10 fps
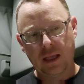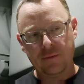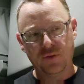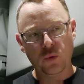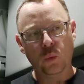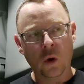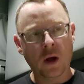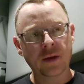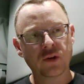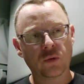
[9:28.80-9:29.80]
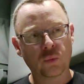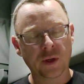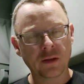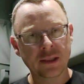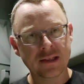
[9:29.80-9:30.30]
if you want to
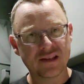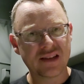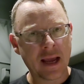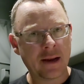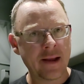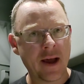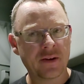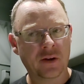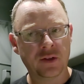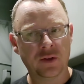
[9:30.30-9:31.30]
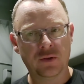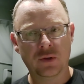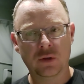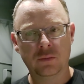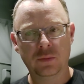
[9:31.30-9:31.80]
really stand out on
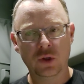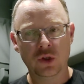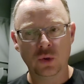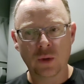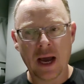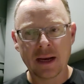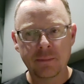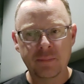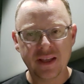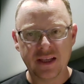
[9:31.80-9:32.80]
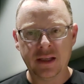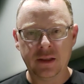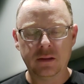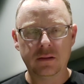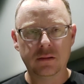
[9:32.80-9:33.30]
YouTube, you gotta be
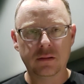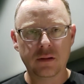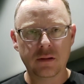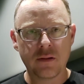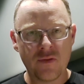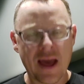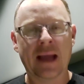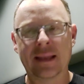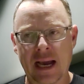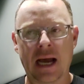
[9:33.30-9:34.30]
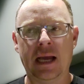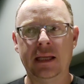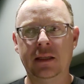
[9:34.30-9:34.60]
that guy.